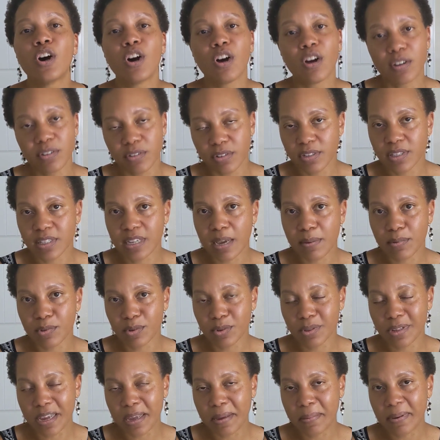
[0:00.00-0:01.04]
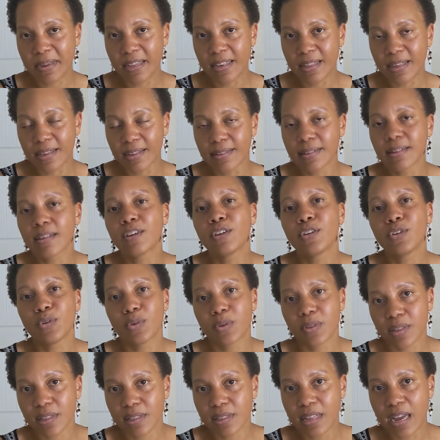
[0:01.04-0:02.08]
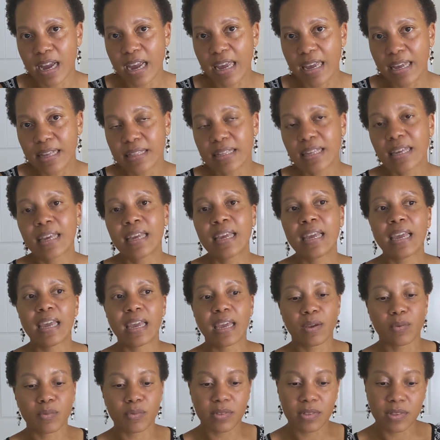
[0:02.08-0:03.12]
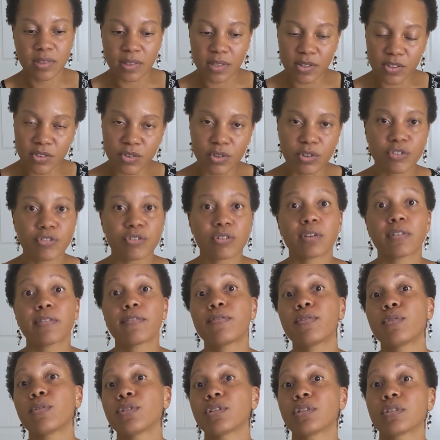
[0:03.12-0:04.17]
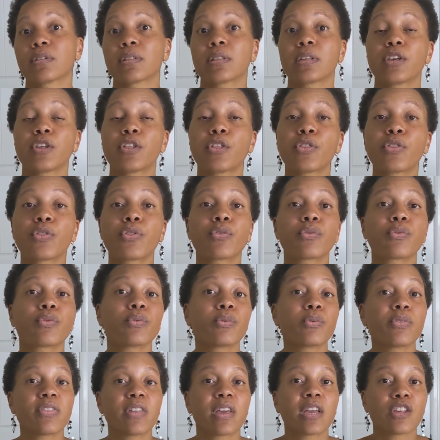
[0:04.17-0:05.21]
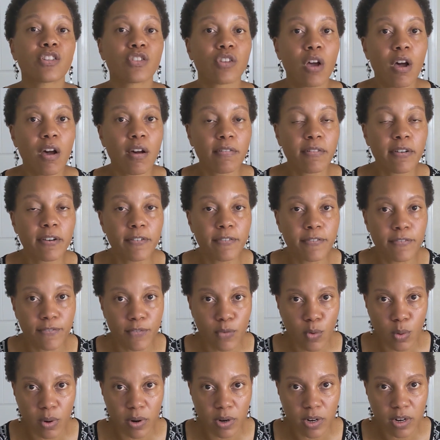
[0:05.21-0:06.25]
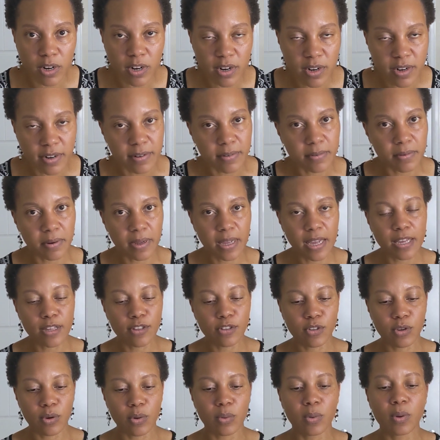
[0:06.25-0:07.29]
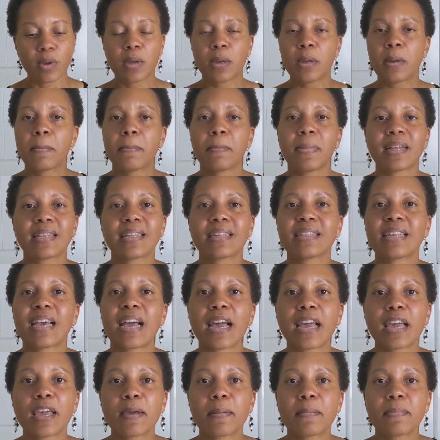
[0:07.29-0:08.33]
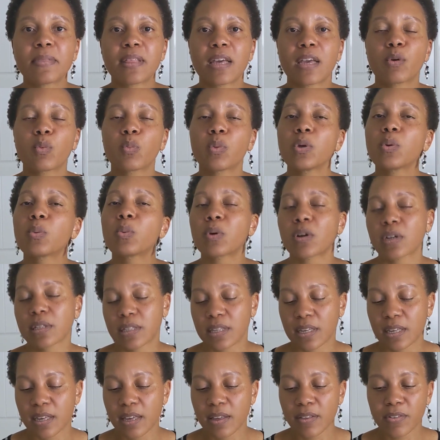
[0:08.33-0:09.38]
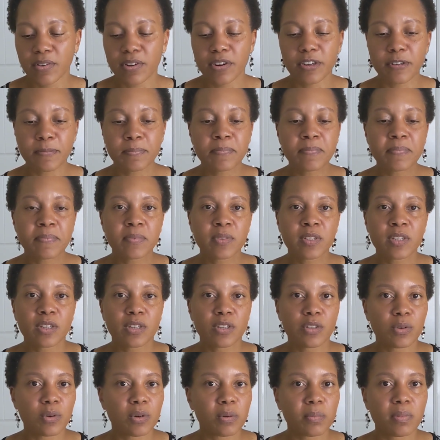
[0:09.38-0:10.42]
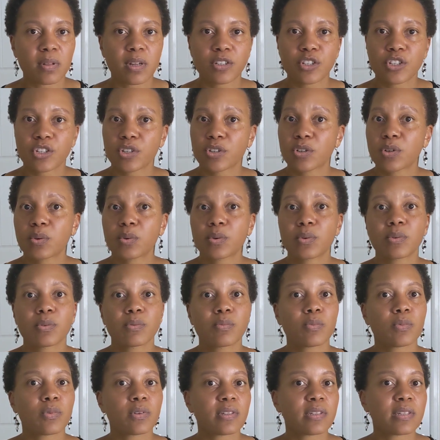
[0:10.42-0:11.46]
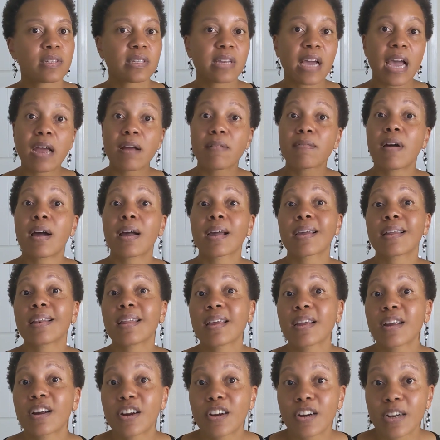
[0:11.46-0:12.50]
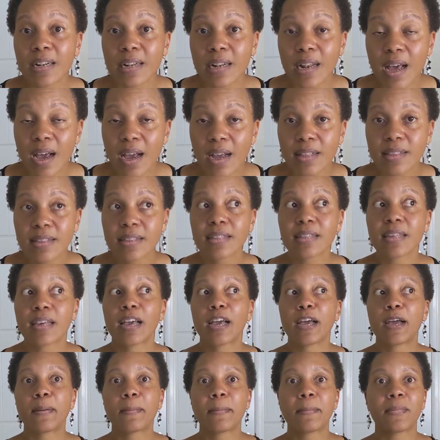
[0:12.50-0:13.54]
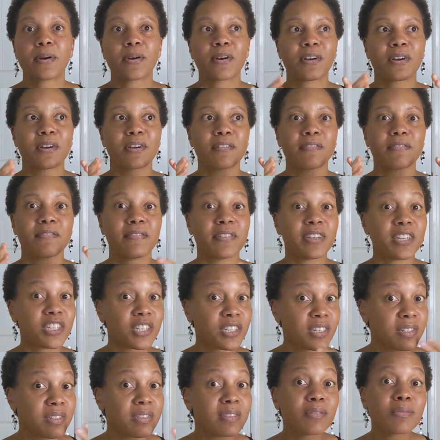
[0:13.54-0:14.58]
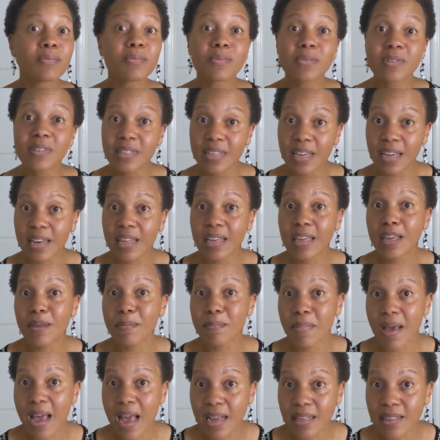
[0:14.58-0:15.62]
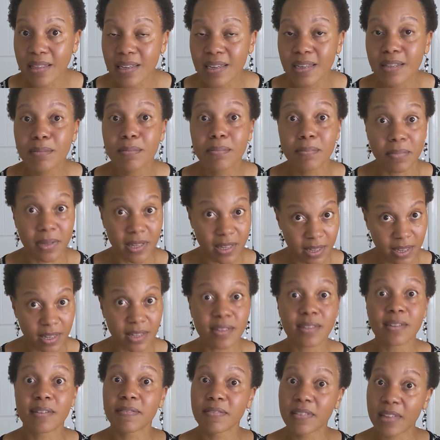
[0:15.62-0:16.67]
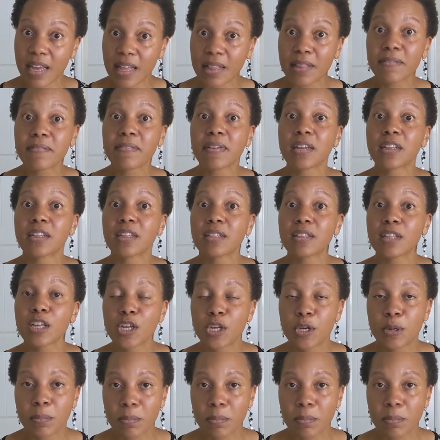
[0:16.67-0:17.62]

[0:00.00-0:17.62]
on her type 2 diabetes using diet, and the surgery unfortunately threw things off for her, okay? So by the time that we worked together, you know, her blood sugar was skyrocketing a lot. Her vision was getting impacted because of the elevated